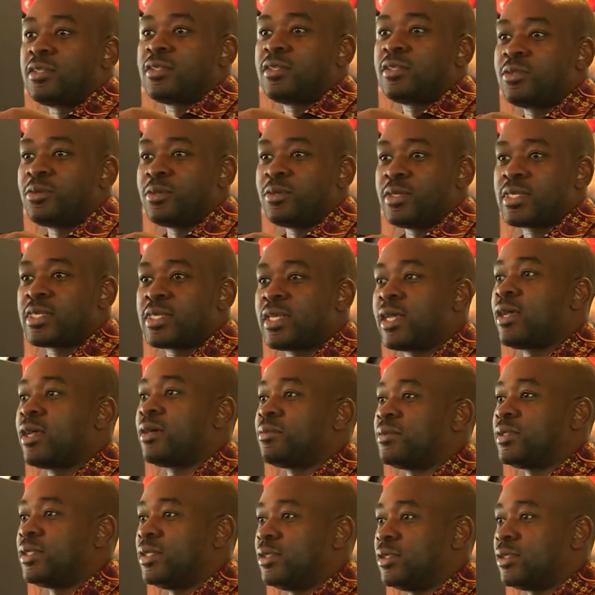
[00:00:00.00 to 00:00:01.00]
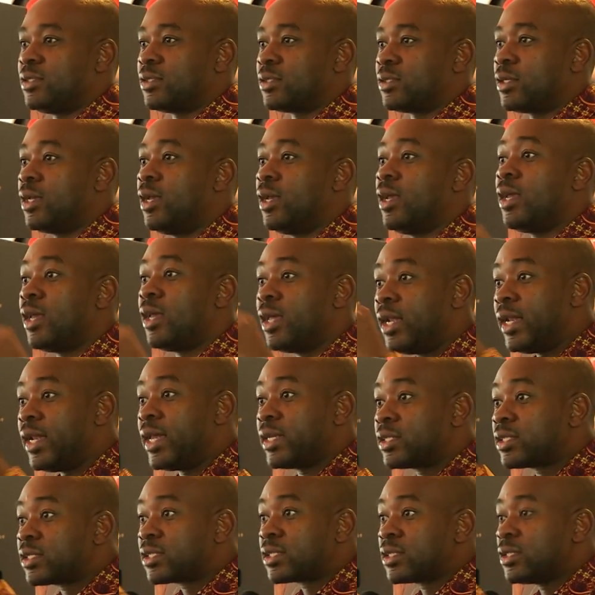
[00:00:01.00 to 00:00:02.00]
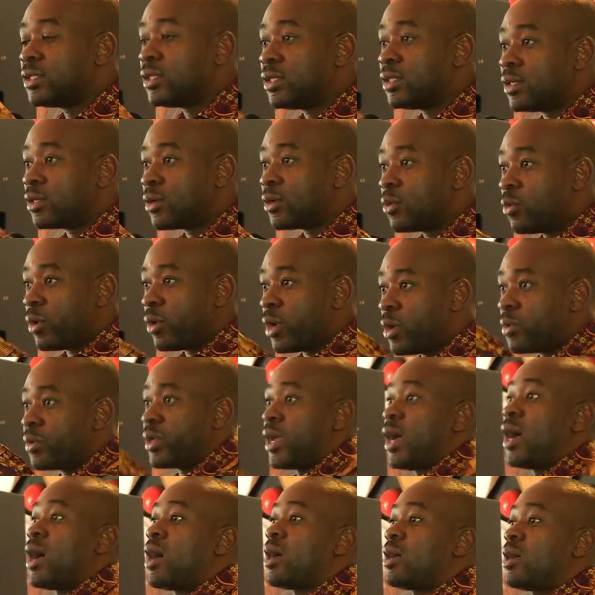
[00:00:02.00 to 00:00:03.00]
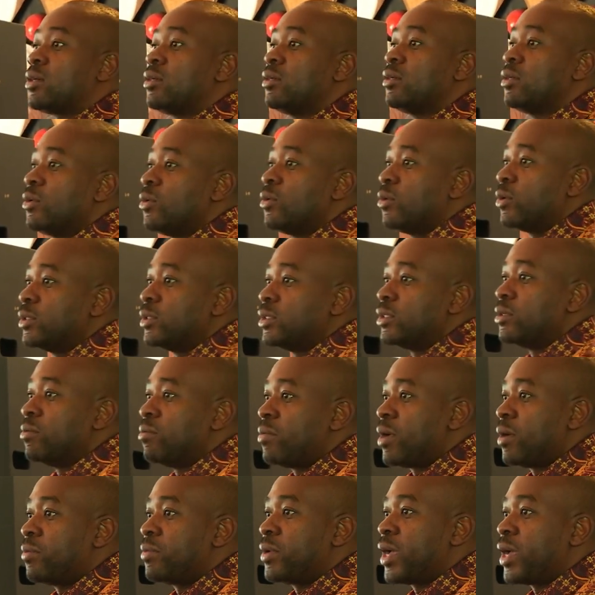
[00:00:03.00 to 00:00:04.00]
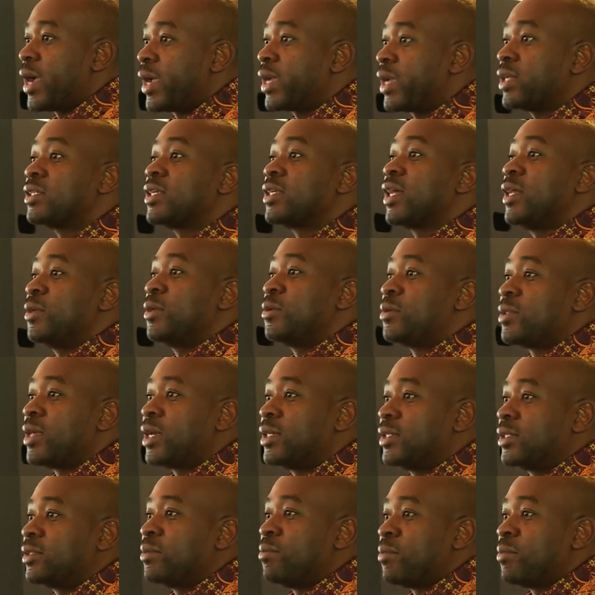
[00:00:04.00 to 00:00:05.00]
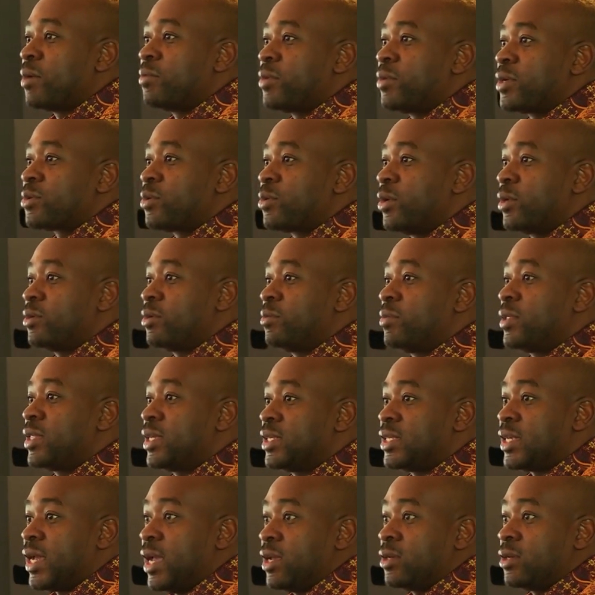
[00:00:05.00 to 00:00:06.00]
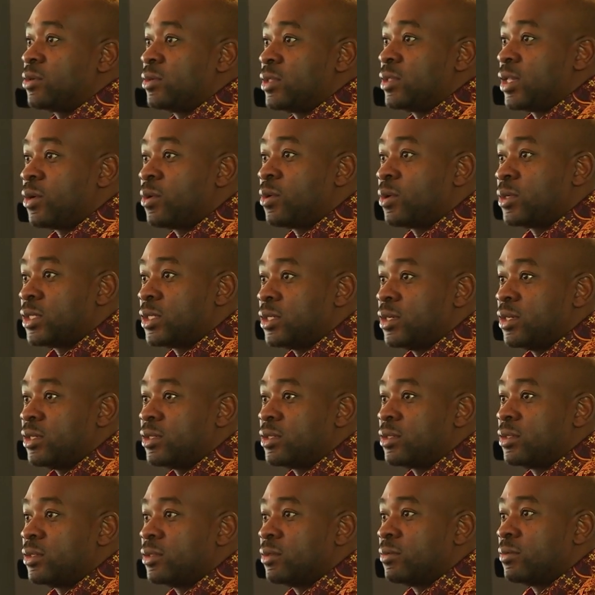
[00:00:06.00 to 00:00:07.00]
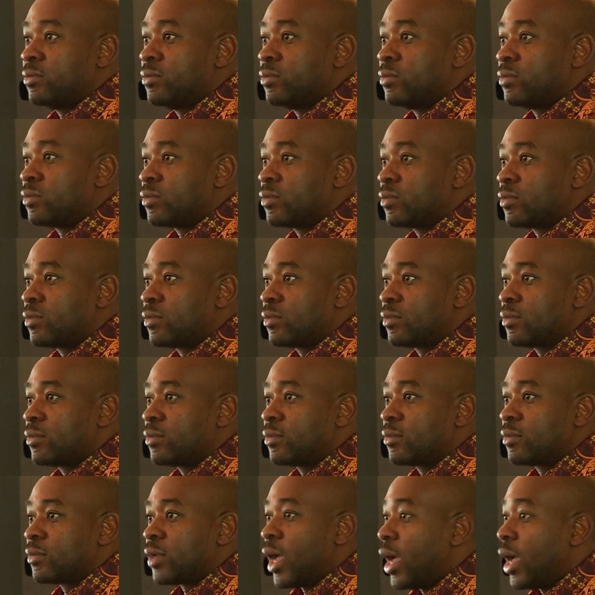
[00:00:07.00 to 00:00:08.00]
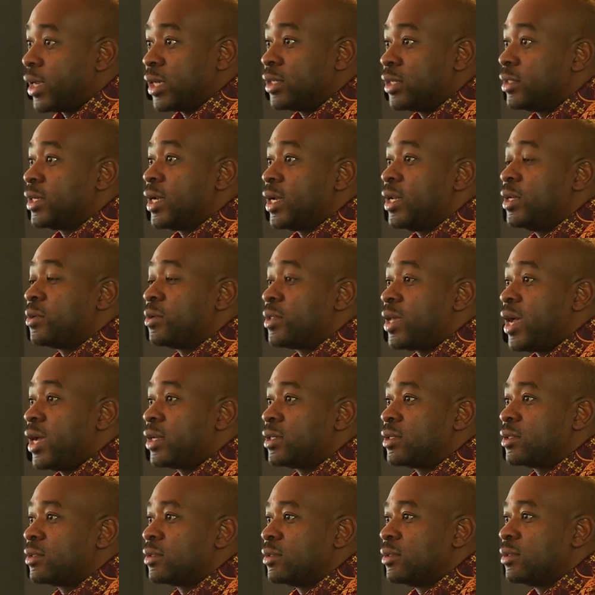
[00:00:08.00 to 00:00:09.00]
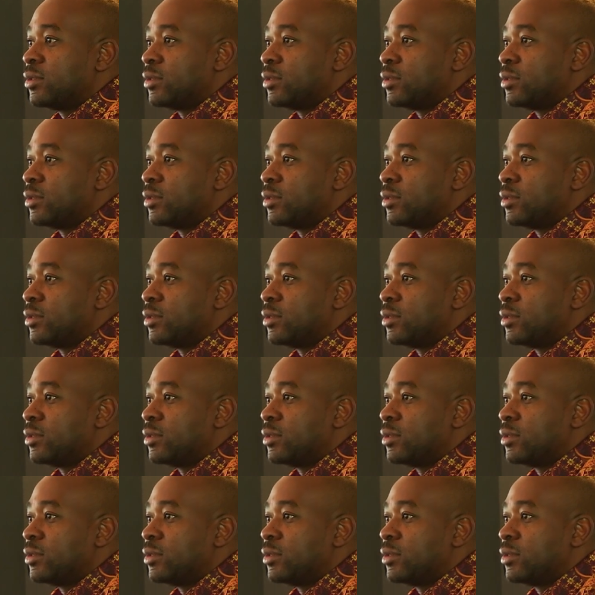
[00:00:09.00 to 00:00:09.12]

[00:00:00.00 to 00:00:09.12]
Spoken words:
to his circumstances. Let's see where we are on Zimbabwe. I can tell you that Zimbabwe is going to be the giant on the continent. I can tell you that.